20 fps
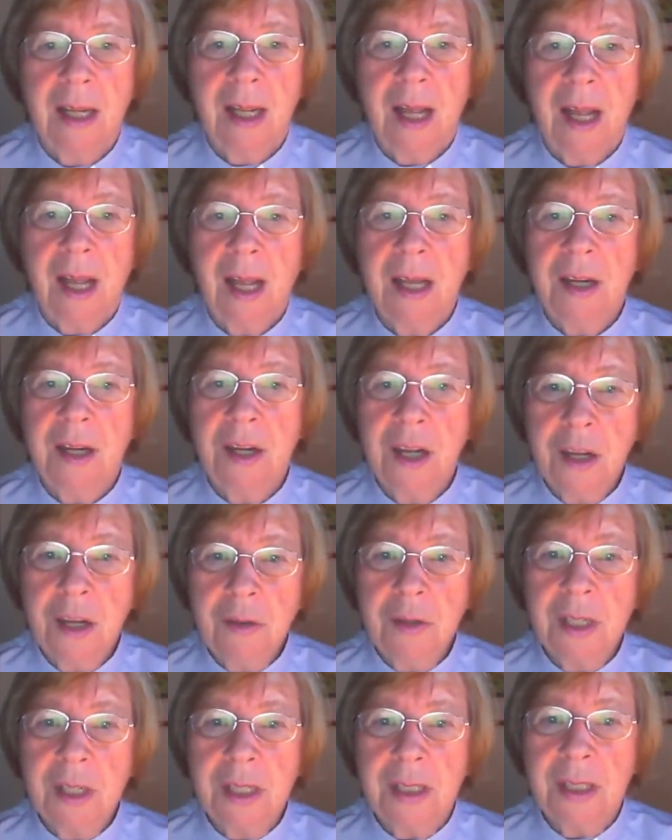and no
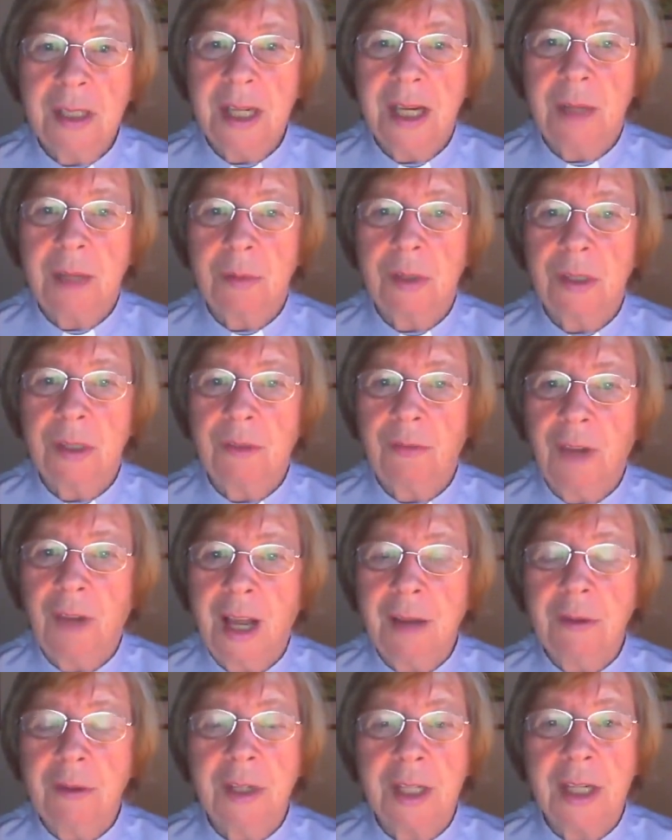deceit was
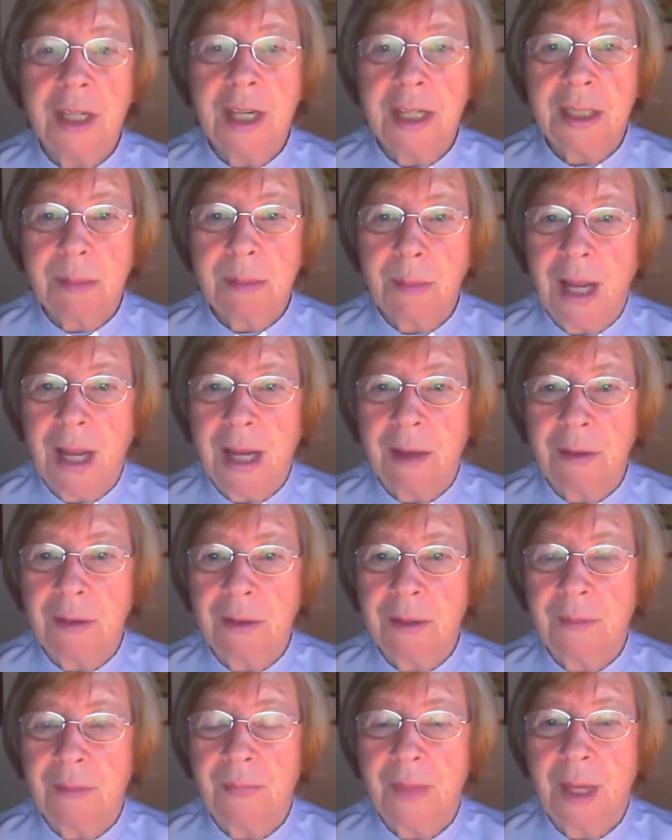found in his
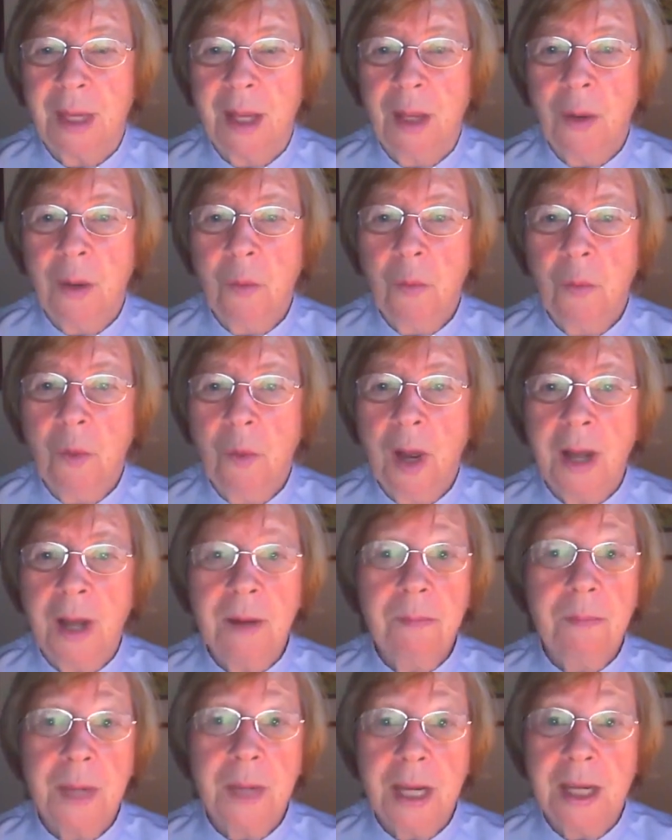mouth.
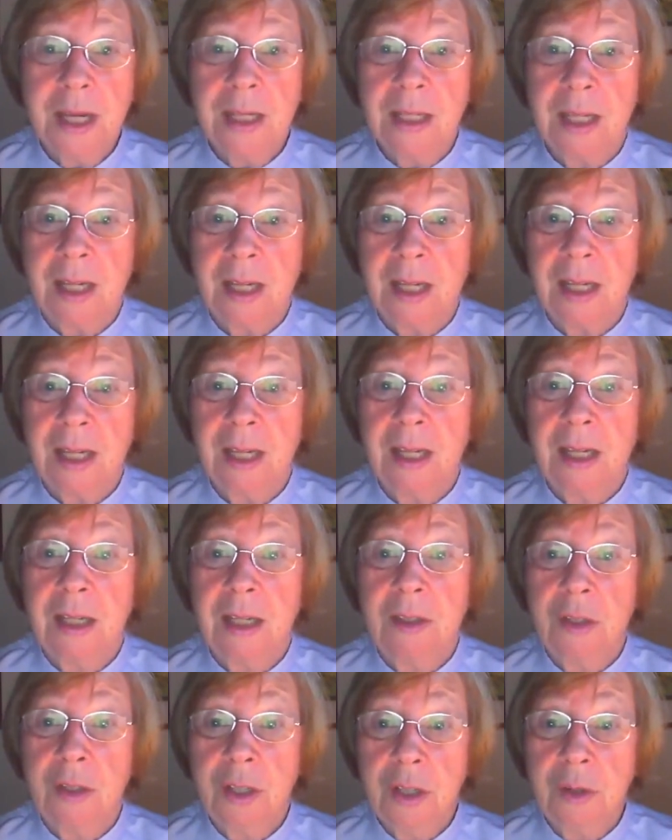1 Peter
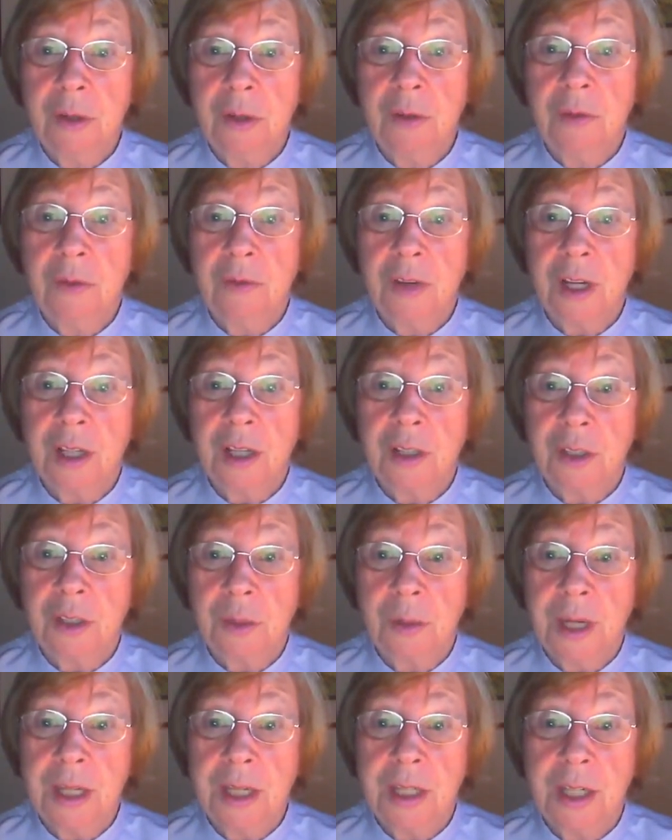2 verse
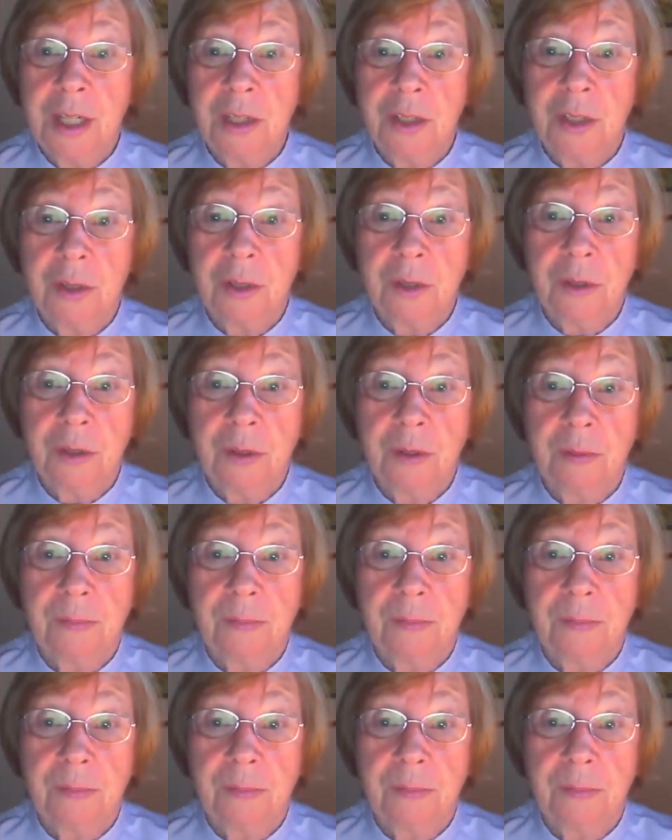22.